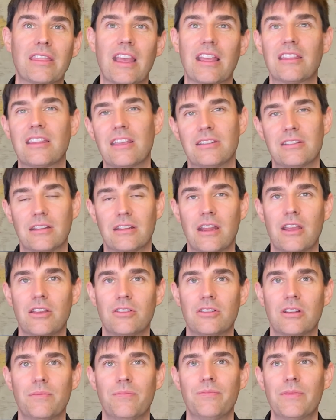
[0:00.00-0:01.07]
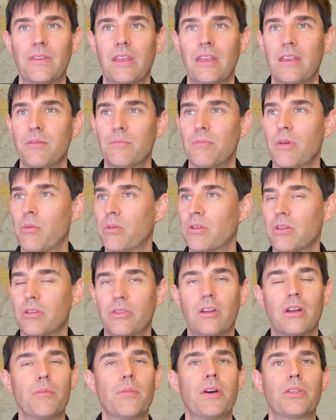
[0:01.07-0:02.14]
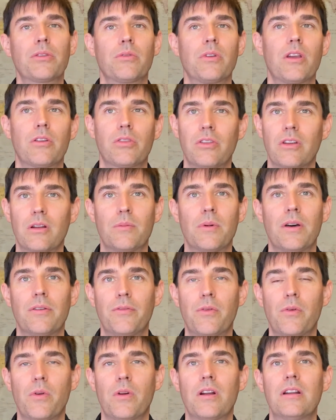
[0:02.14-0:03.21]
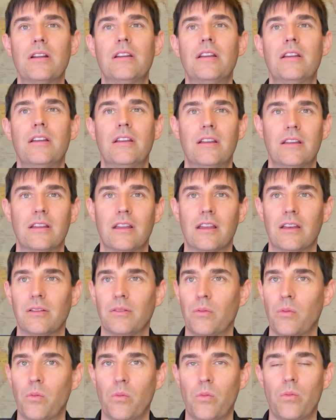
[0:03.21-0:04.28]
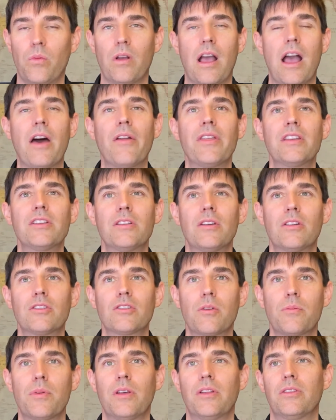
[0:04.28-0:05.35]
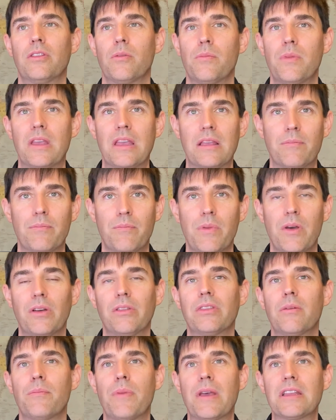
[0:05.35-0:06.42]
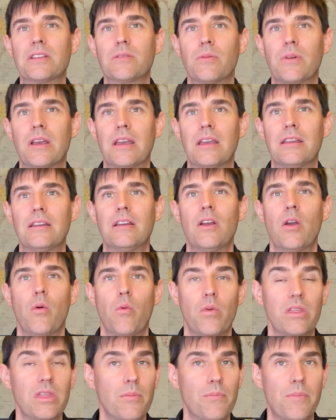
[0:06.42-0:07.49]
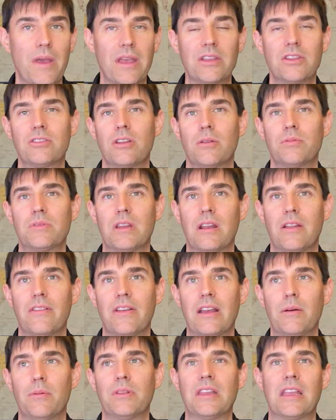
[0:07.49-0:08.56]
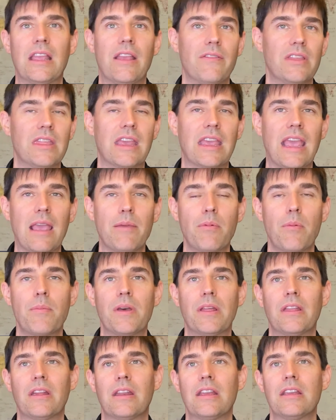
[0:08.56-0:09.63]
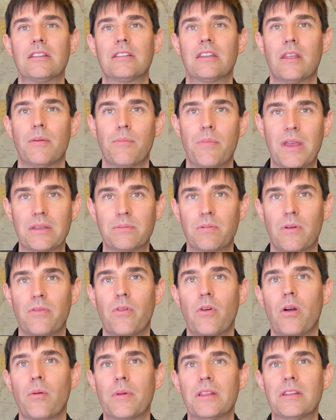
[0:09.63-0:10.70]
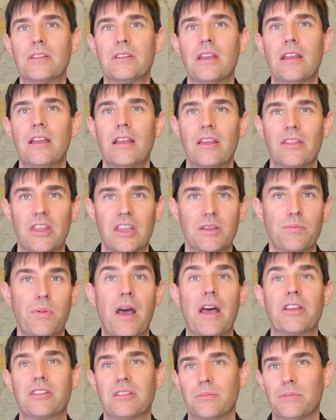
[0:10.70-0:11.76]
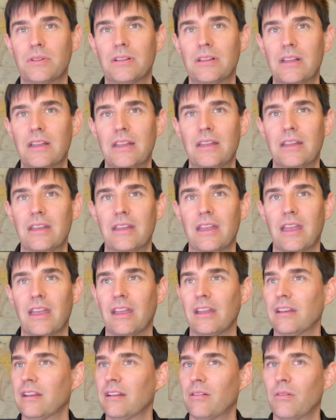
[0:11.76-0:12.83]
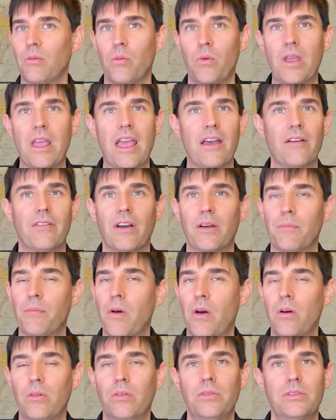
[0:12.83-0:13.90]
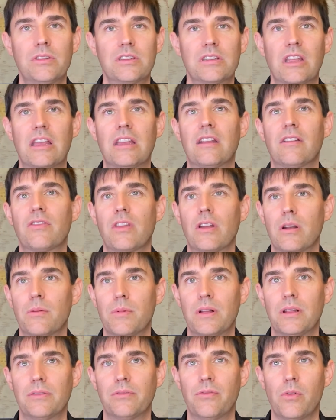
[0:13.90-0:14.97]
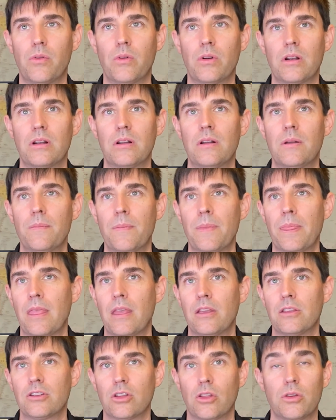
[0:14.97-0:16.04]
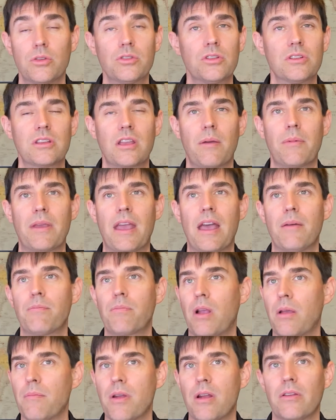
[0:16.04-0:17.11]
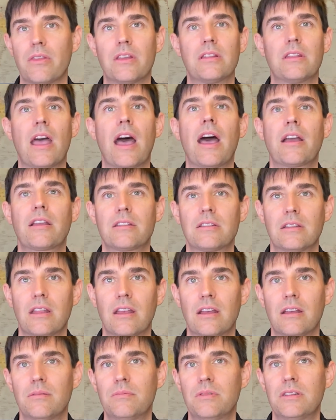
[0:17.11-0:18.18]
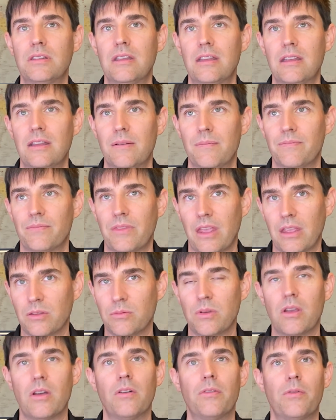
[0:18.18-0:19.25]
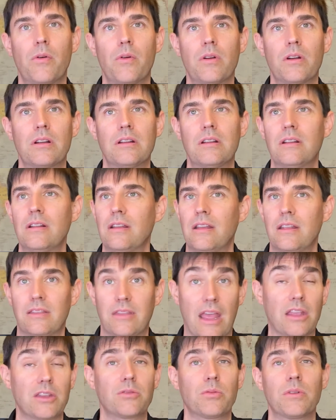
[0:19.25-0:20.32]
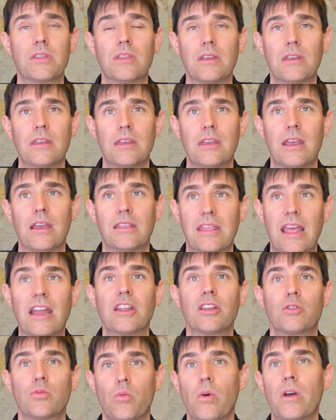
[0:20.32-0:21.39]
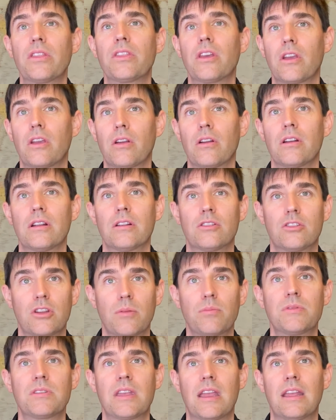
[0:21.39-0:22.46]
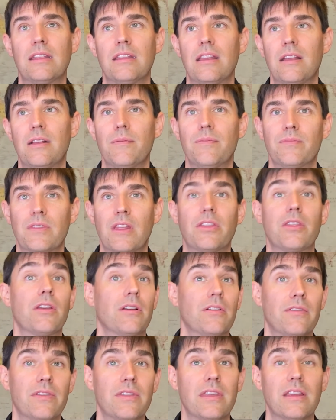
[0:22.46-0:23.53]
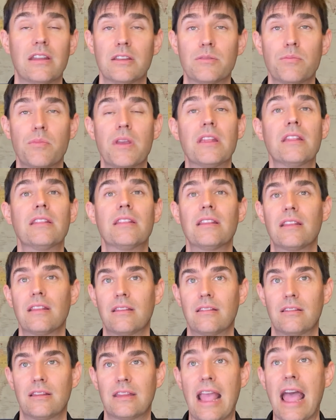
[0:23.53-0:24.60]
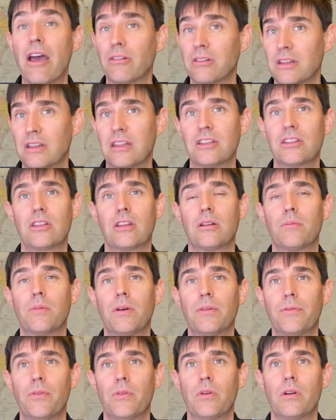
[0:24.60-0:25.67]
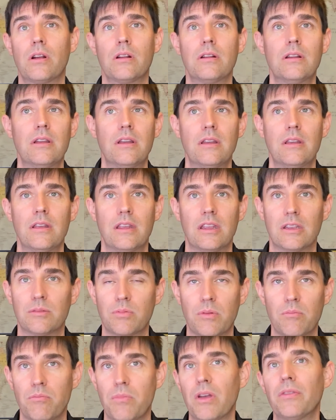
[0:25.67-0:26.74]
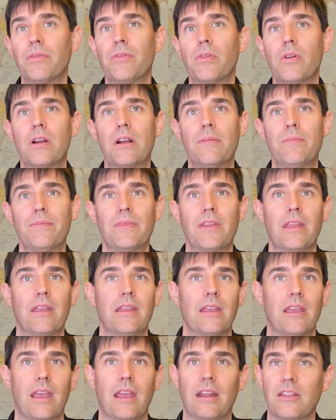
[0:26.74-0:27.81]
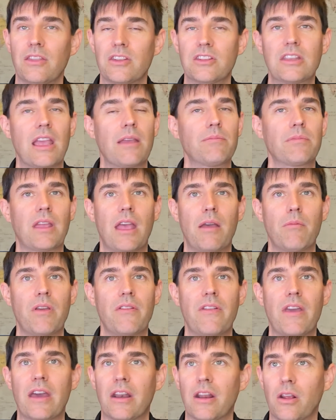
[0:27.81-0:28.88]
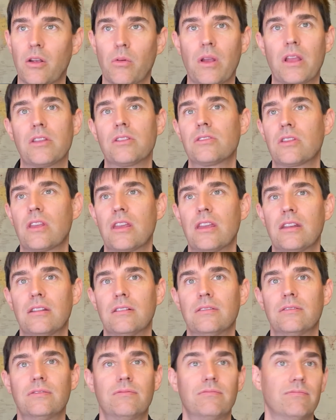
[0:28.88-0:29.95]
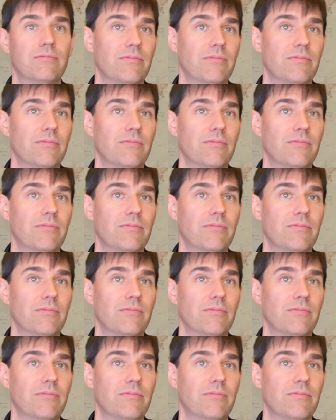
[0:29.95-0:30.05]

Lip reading: that designation, but whether Thunderbolt 3 or Thunderbolt 4, you know, how these units are built, they're being built the best way with the best chipset available to give you the capabilities and the best performance that's possible. And we have a whole slate of Thunderbolt 4 solutions coming out, primarily docks and hubs, as we go forward. That is what the current chipset that has been touted as Thunderbolt 4 has been built for. And at the same time, we've got a great slate of